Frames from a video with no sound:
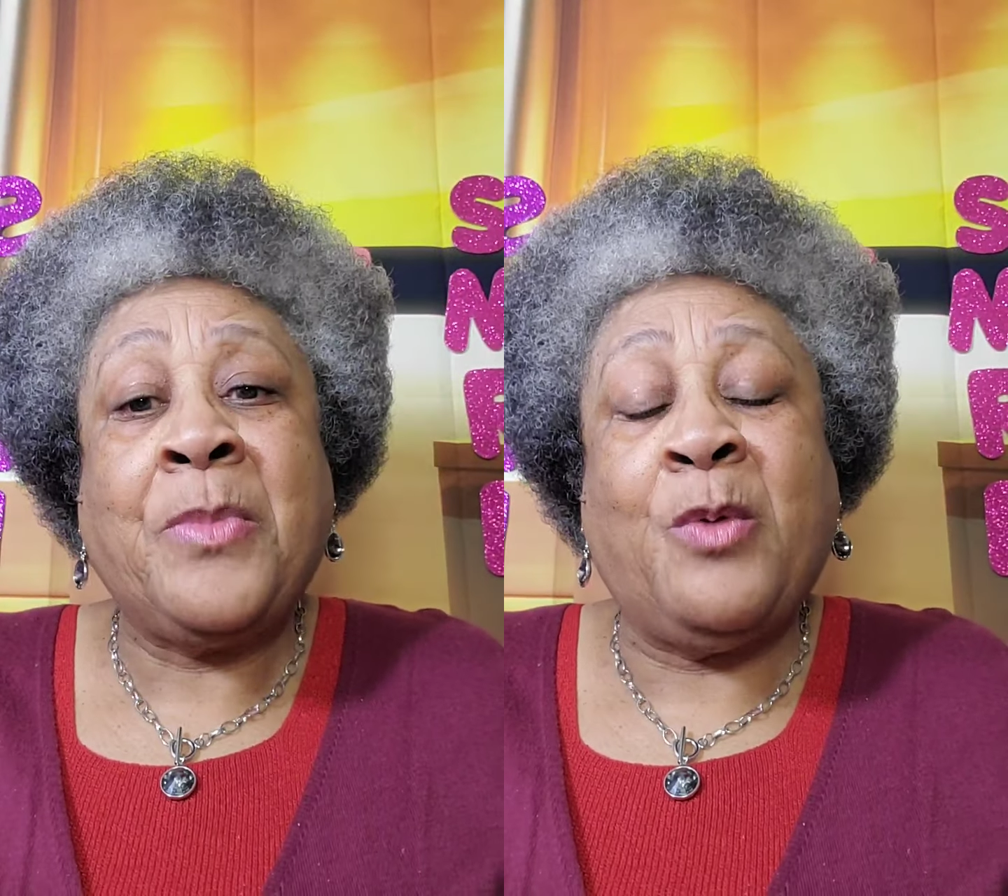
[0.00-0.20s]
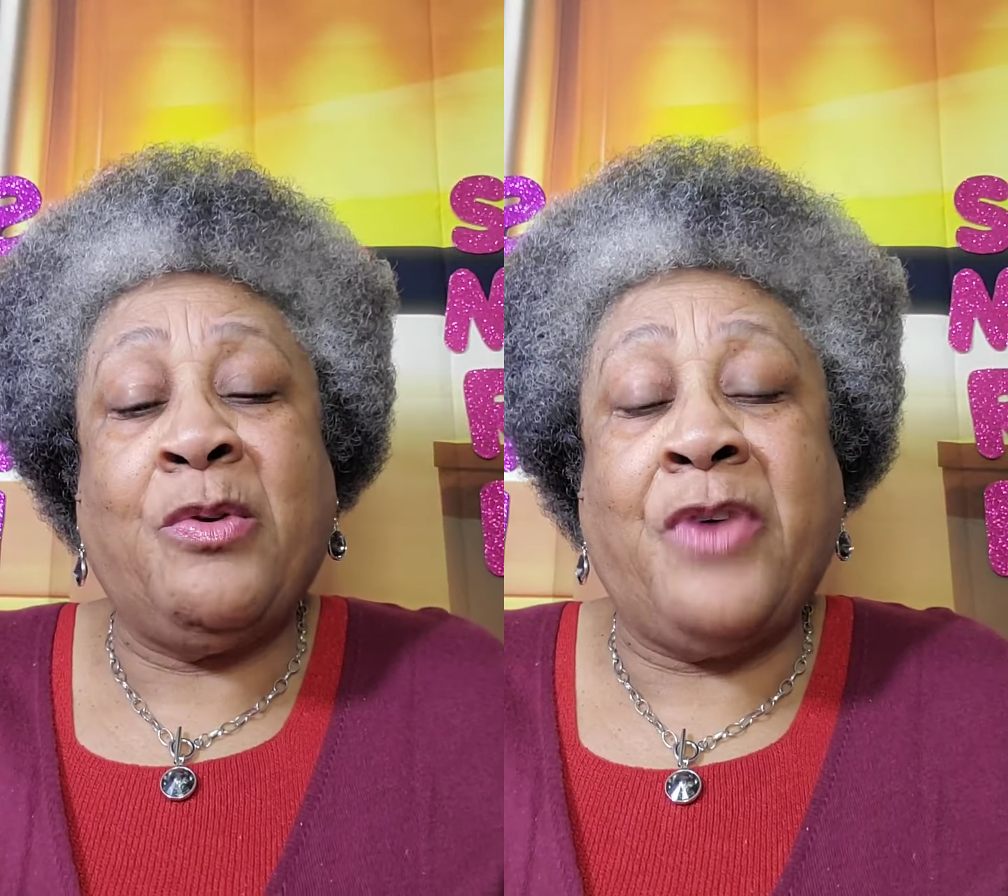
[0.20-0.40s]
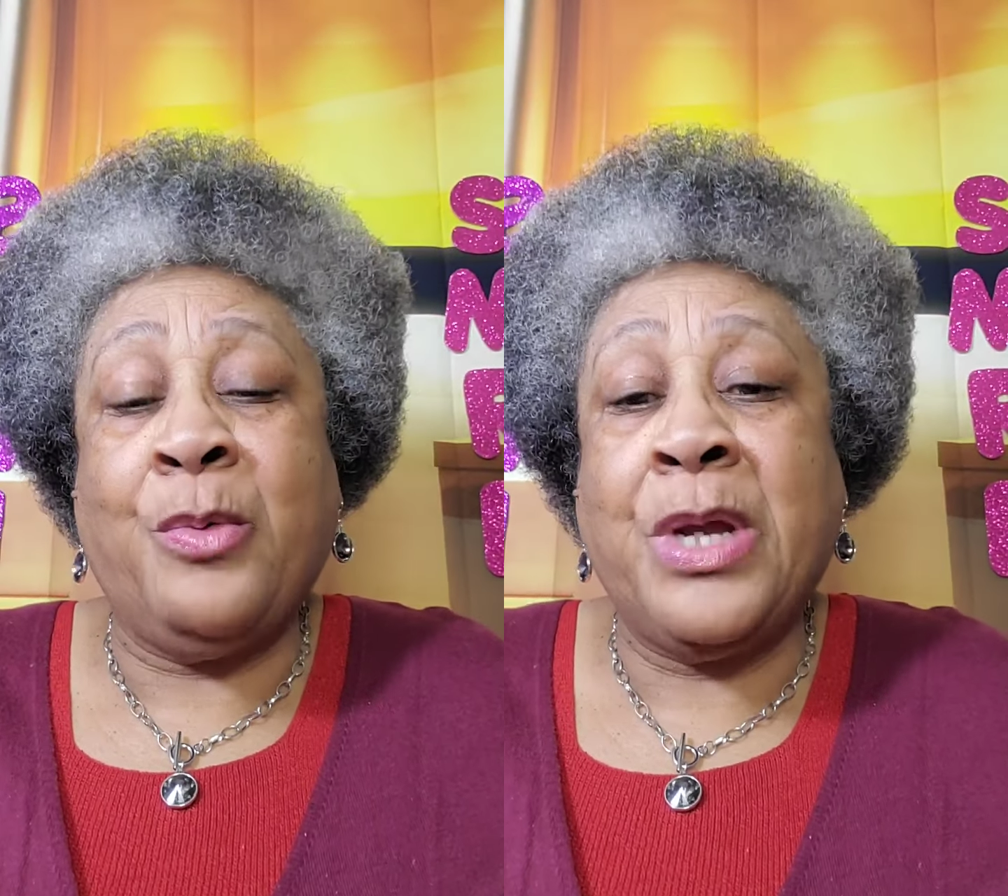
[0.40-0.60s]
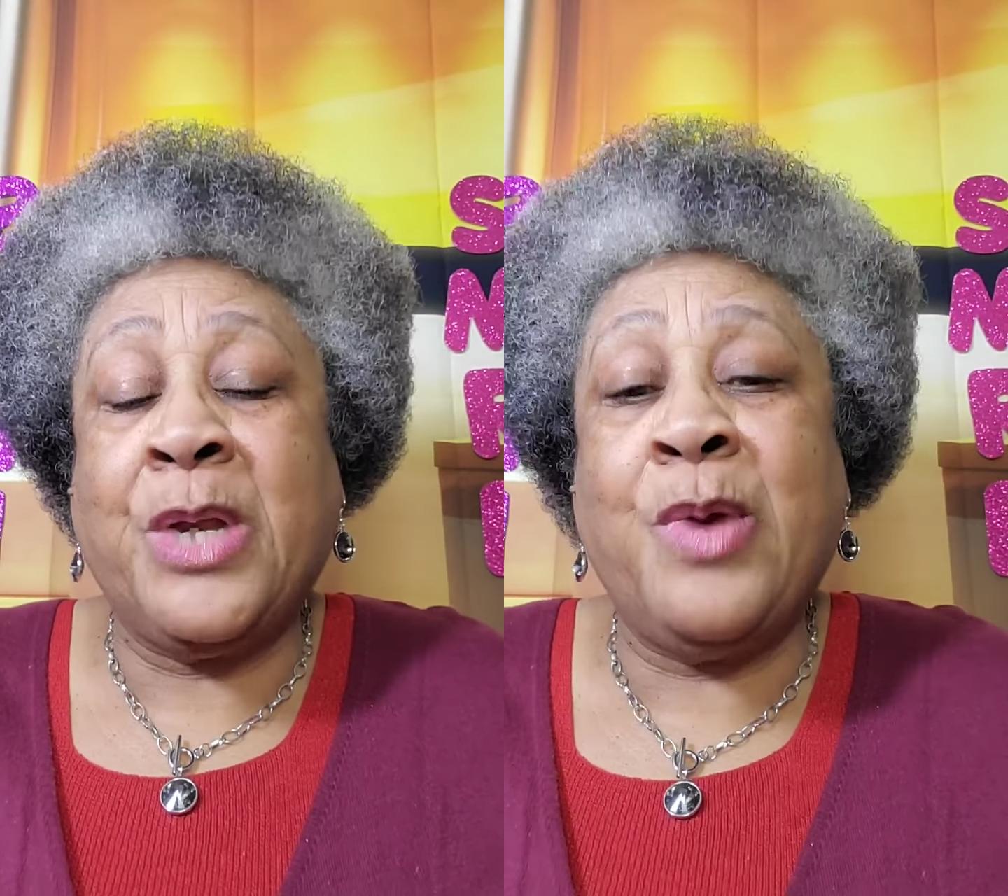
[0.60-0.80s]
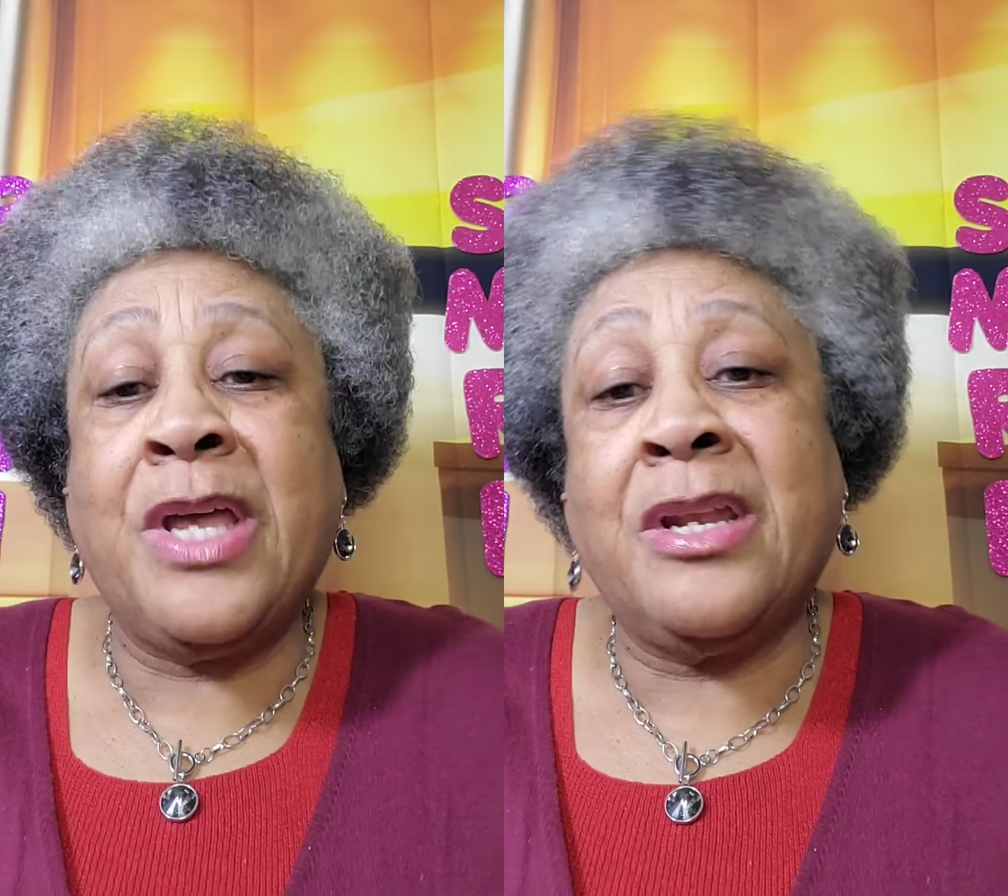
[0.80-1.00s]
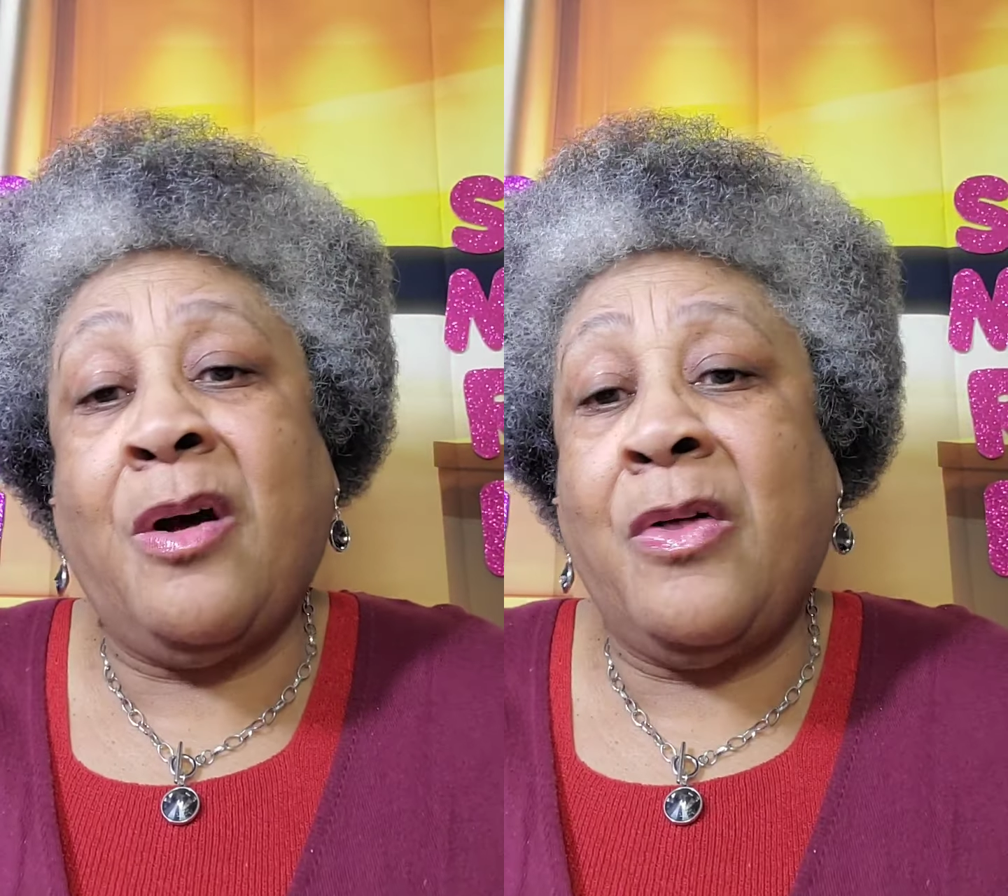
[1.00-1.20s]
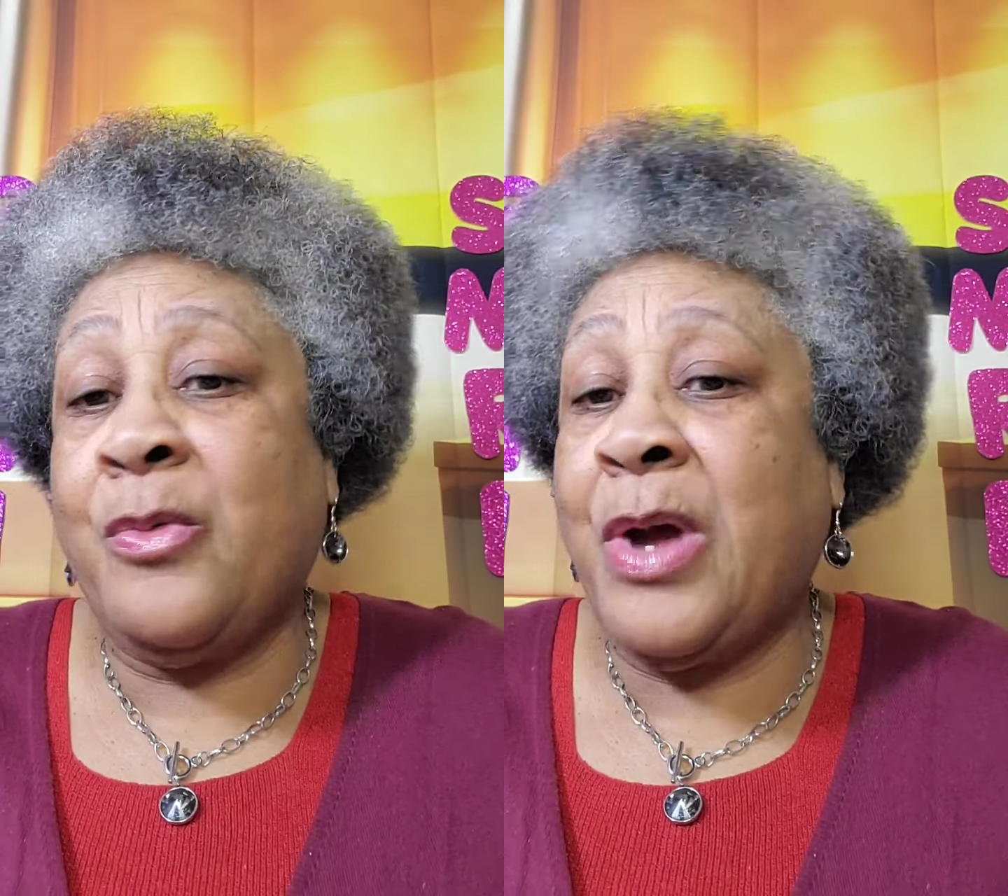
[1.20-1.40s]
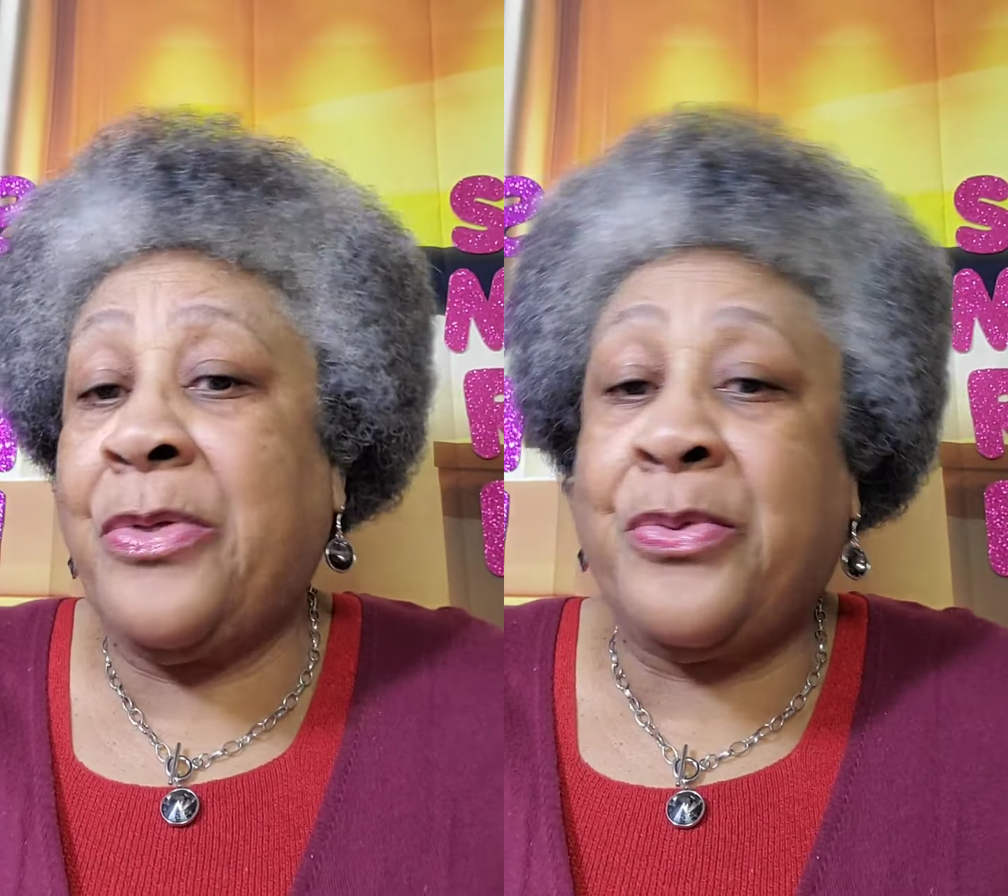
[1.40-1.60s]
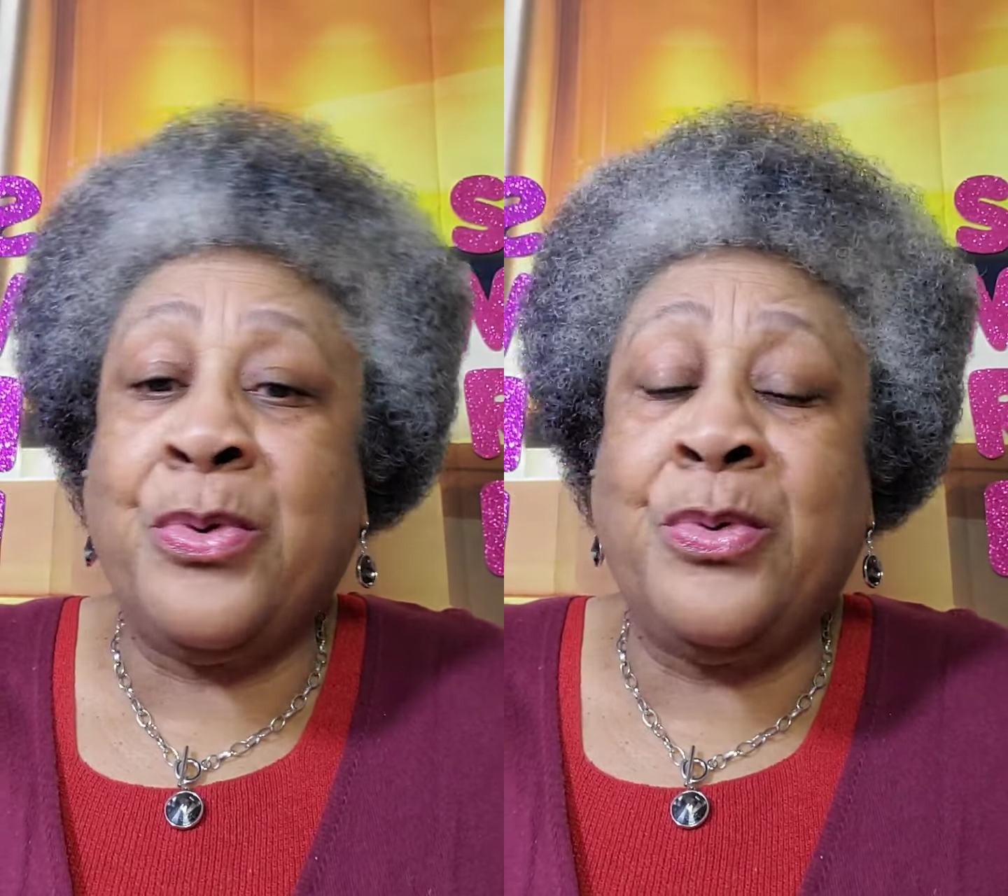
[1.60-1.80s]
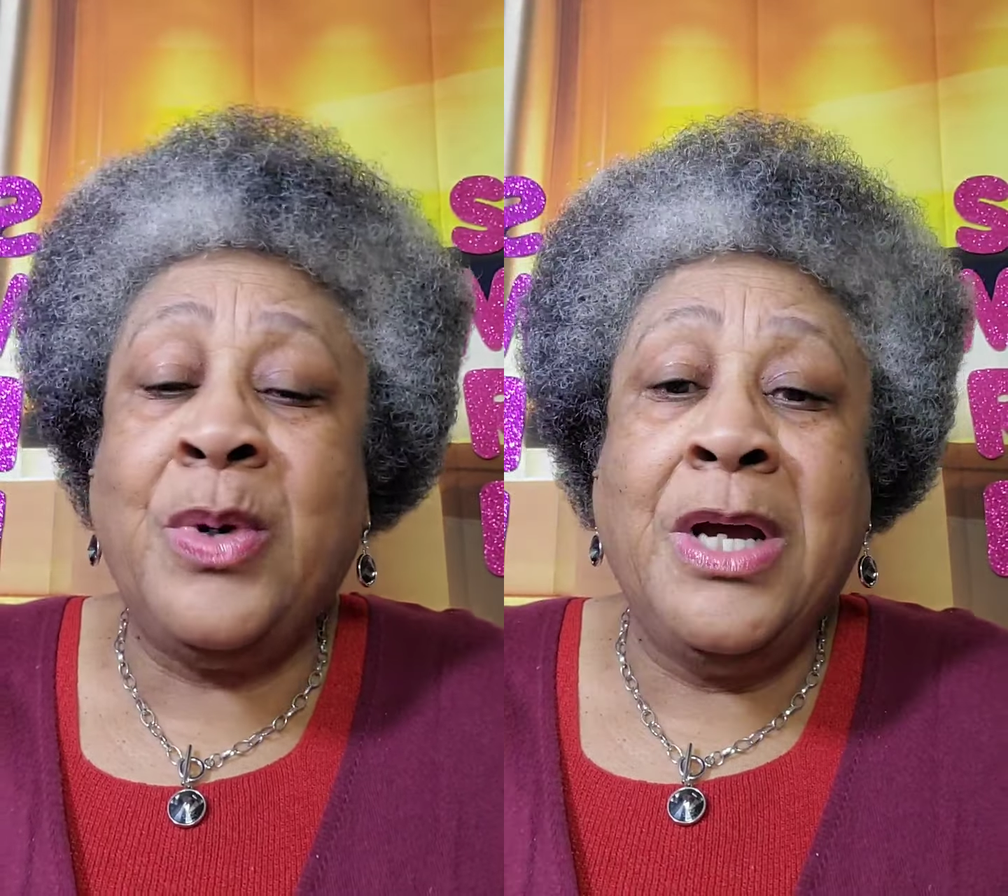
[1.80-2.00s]
We've already read it all the way
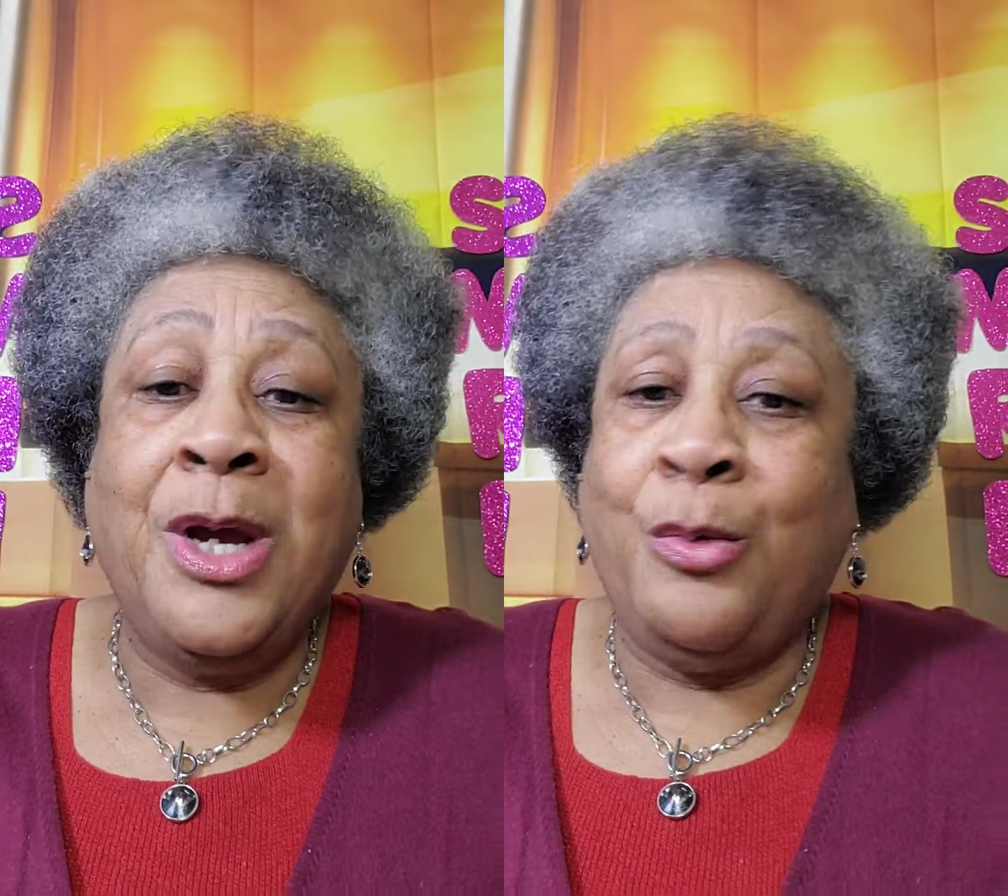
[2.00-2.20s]
through.